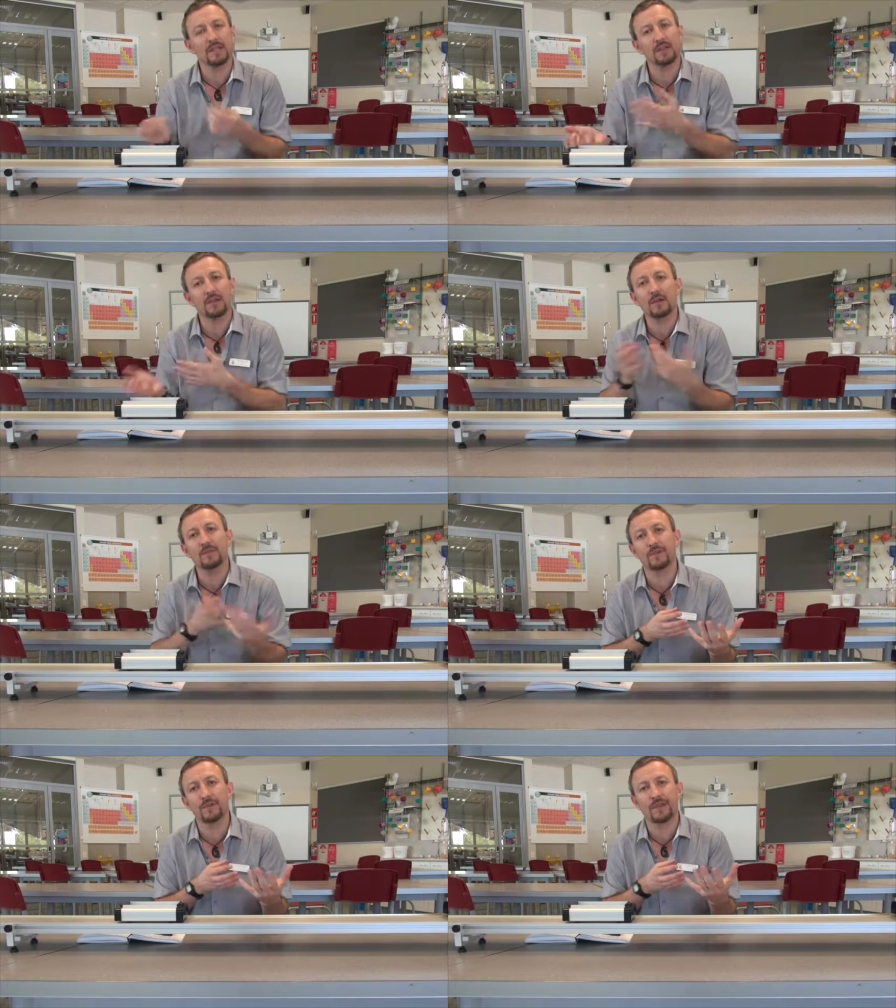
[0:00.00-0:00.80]
and I could
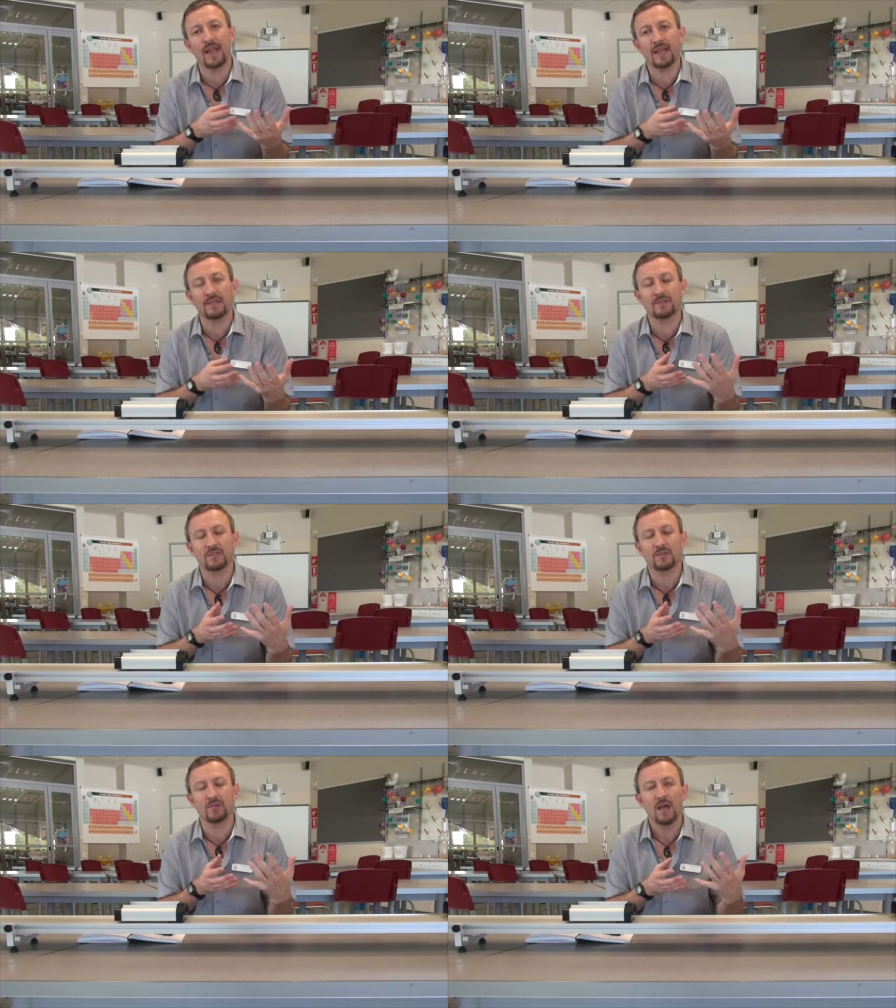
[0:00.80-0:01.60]
convert that
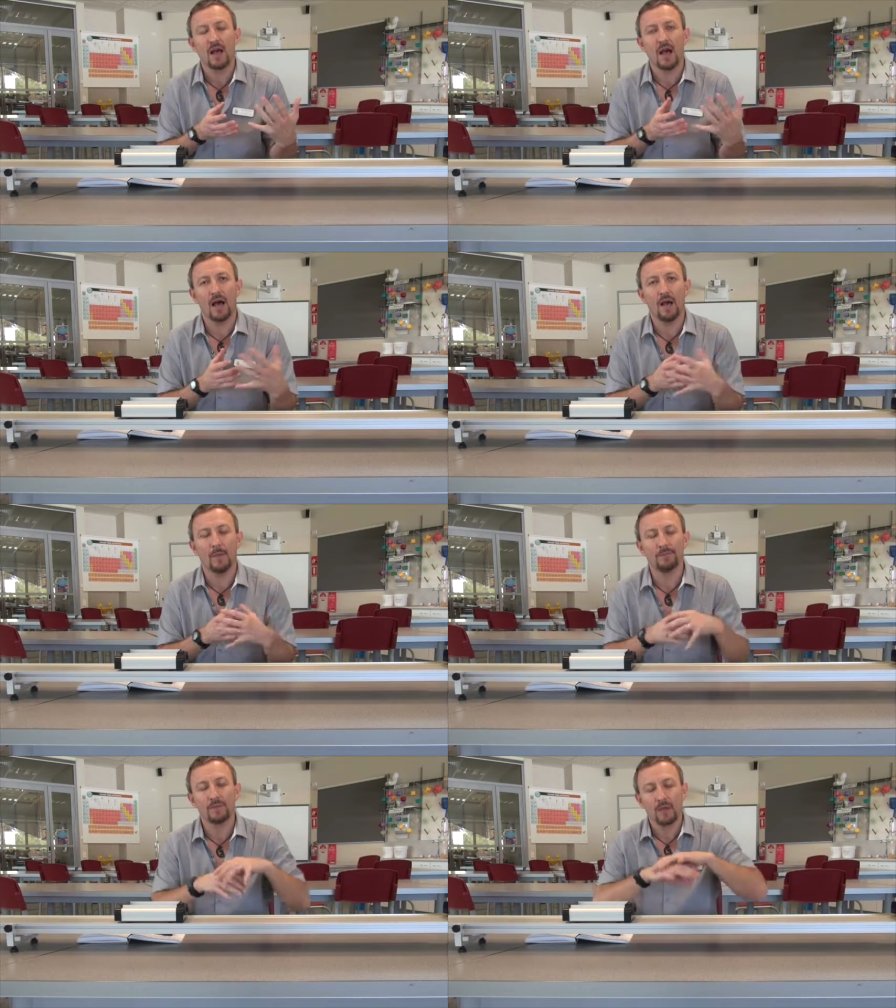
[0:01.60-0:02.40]
into
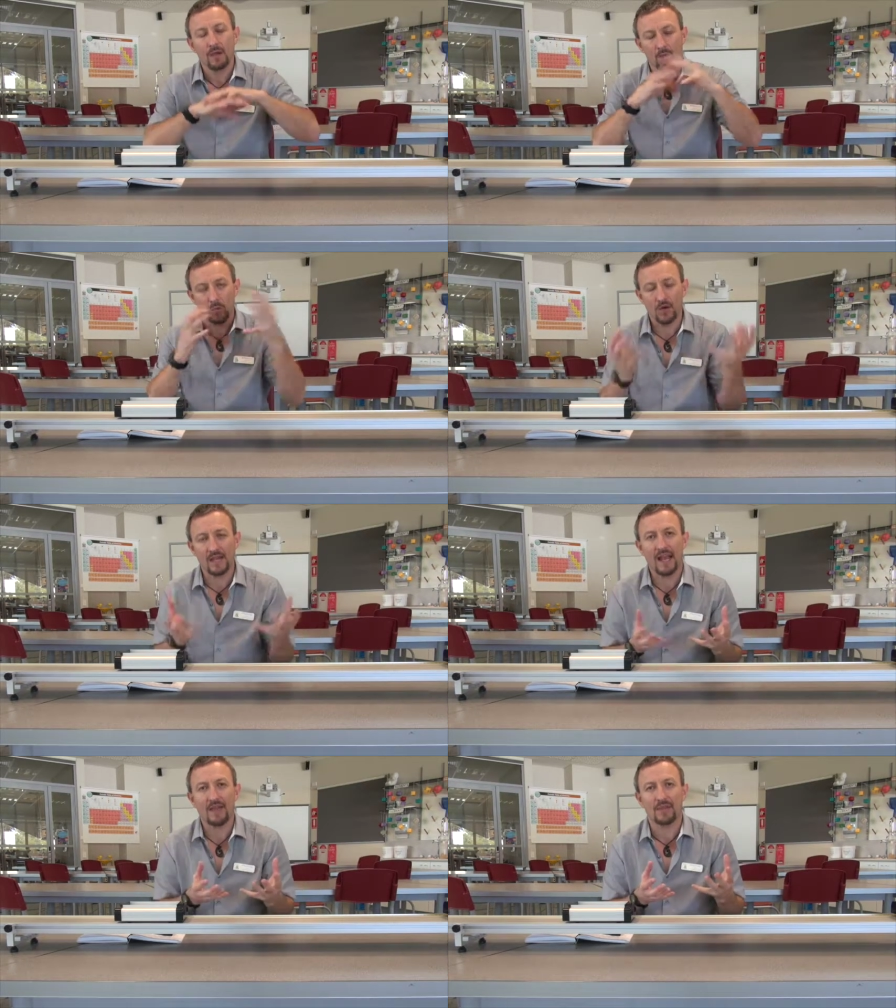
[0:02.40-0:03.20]
um,
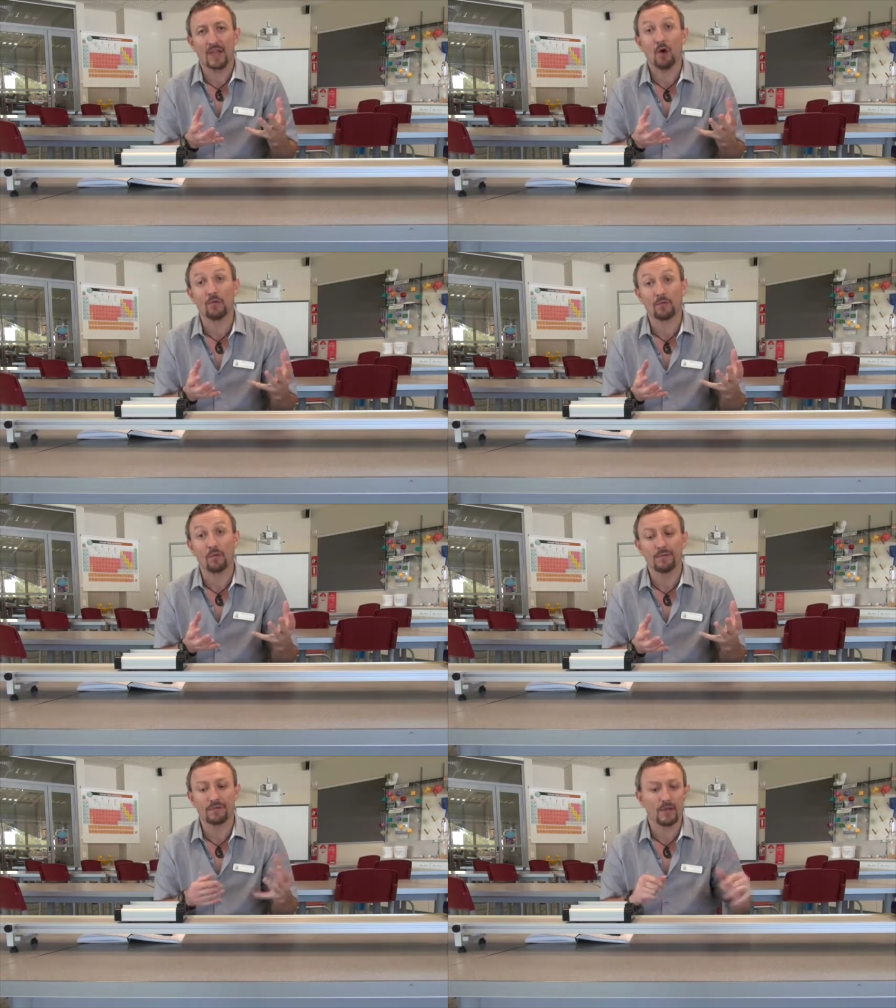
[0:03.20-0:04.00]
working out the
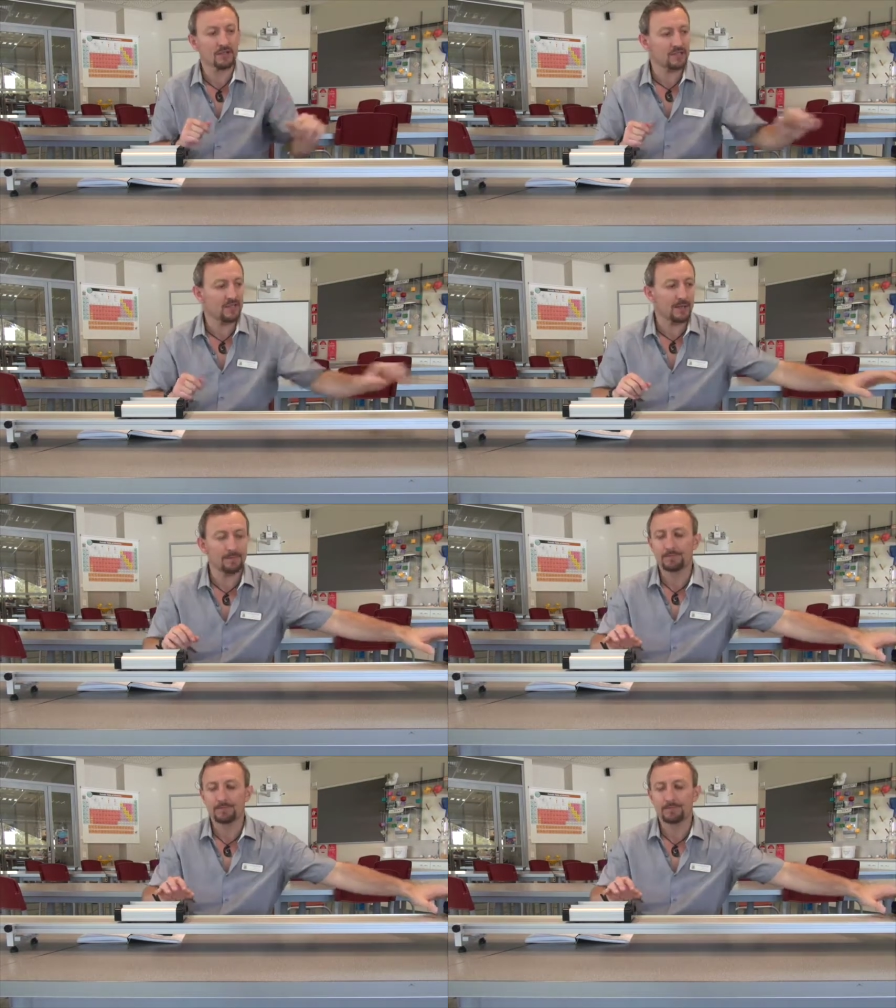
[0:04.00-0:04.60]
overall velocity.